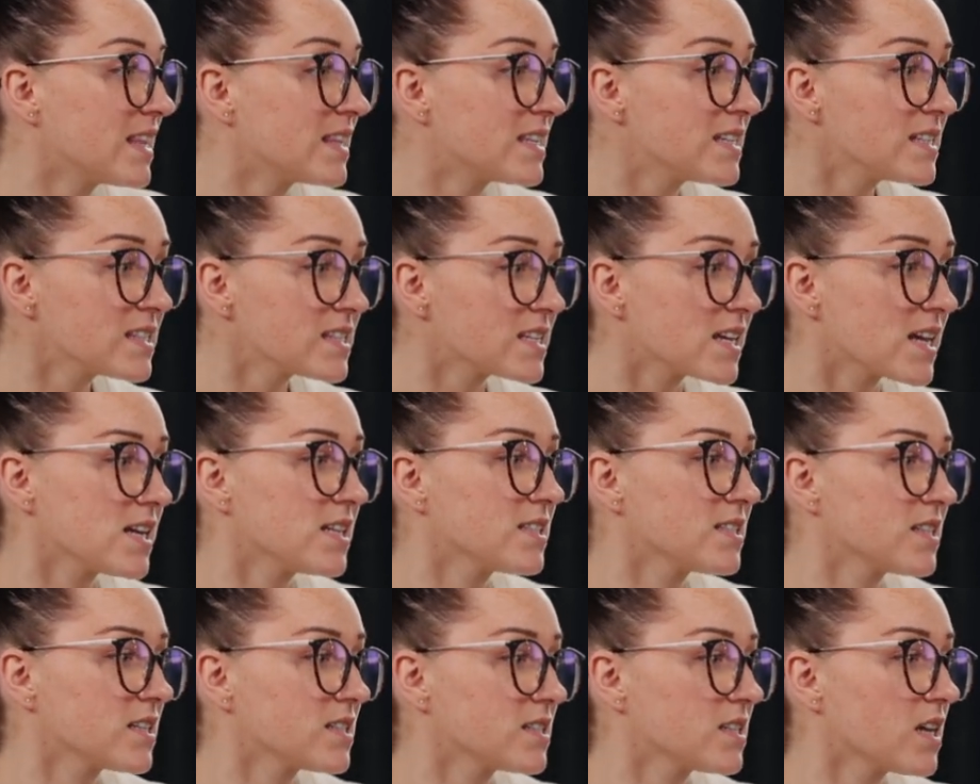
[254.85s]
This
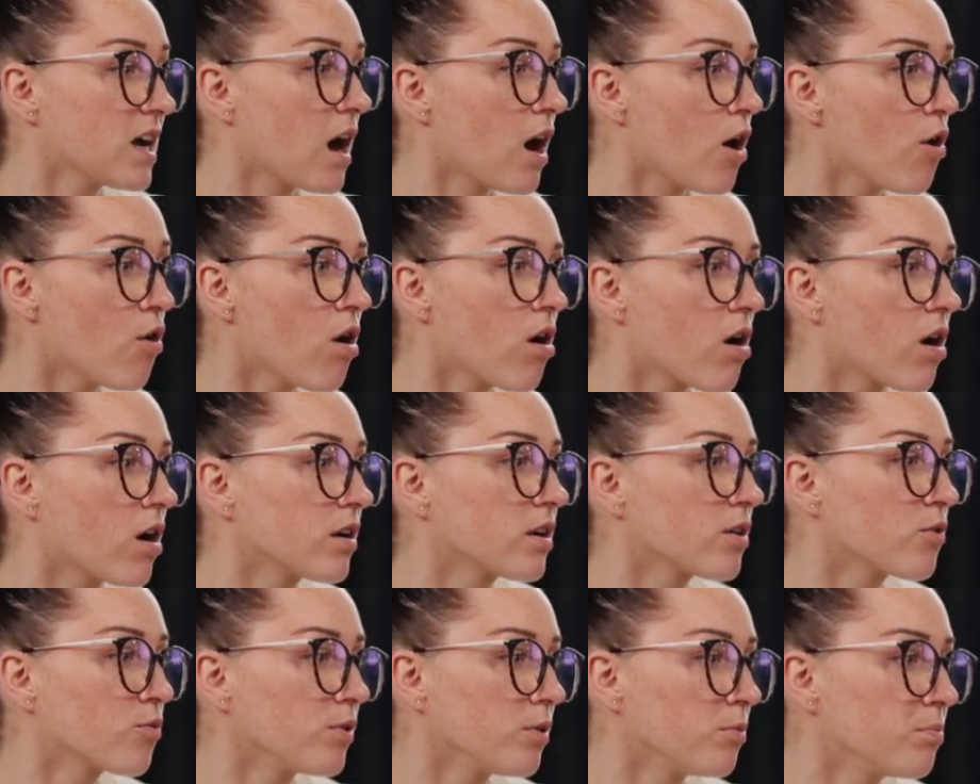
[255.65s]
tells us how
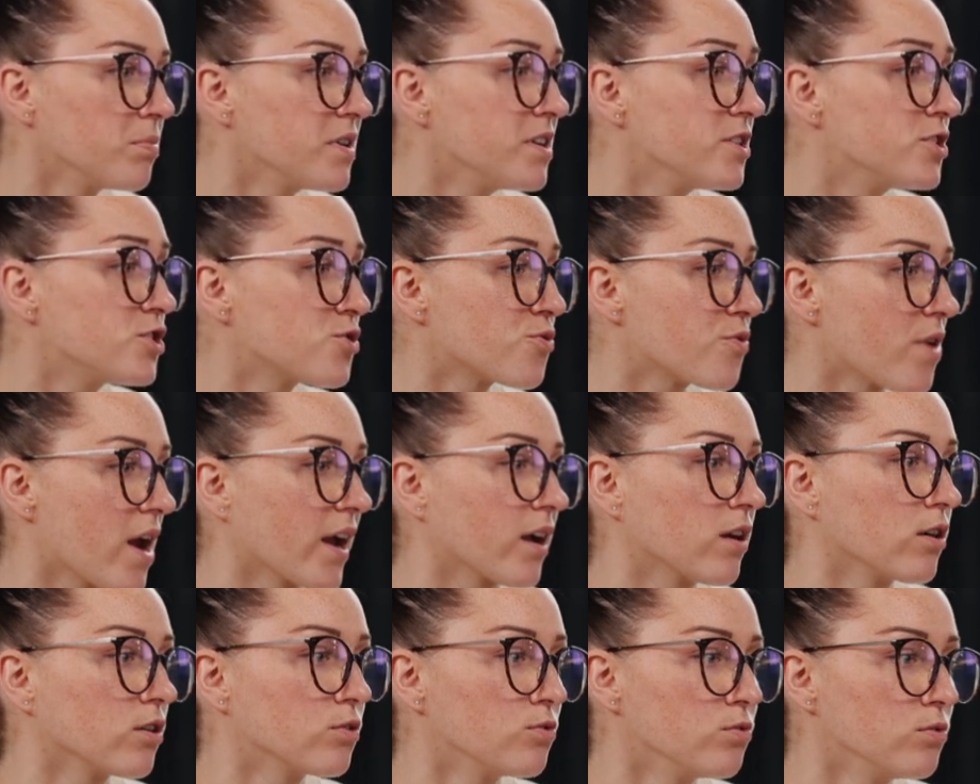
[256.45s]
hard it will be to
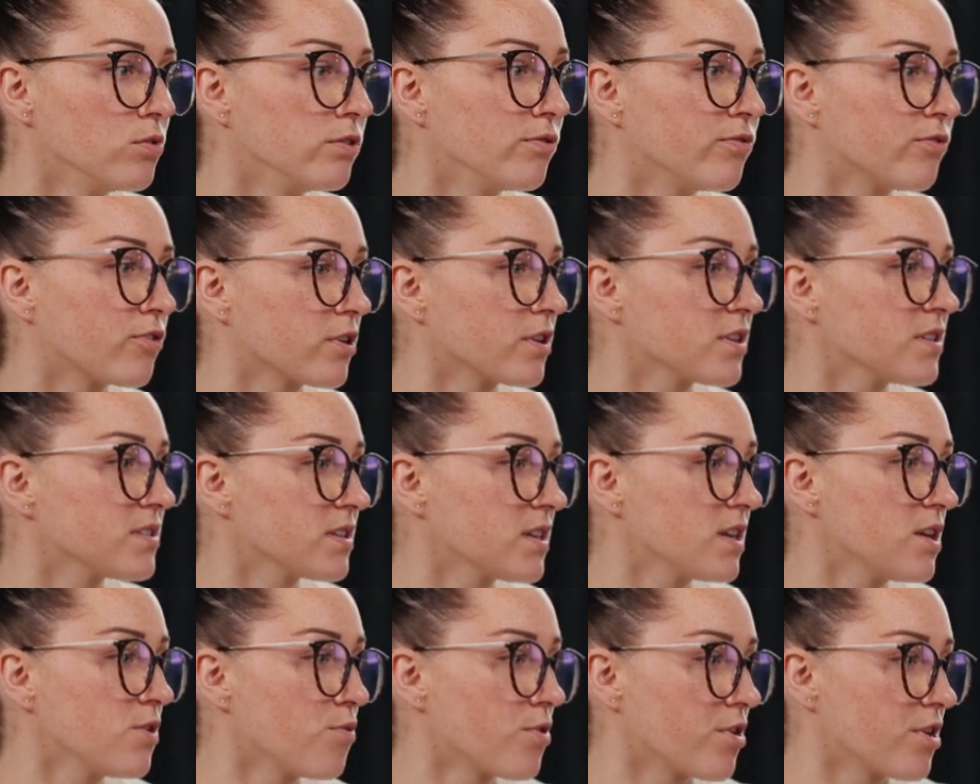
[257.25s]
rank on Google for this
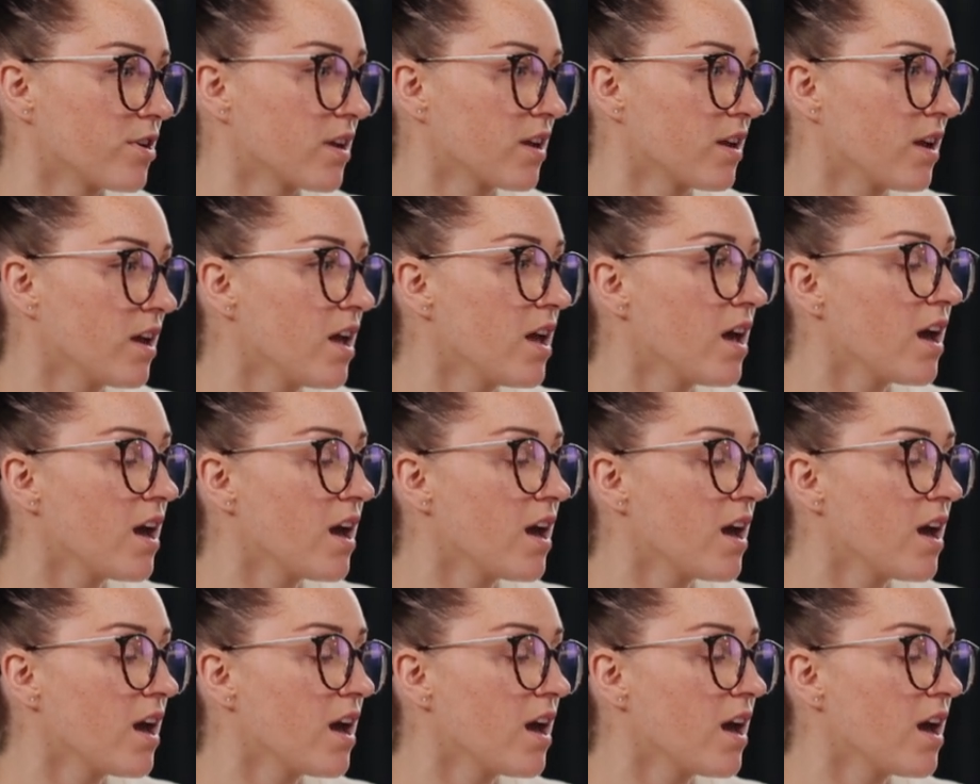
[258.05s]
keyword.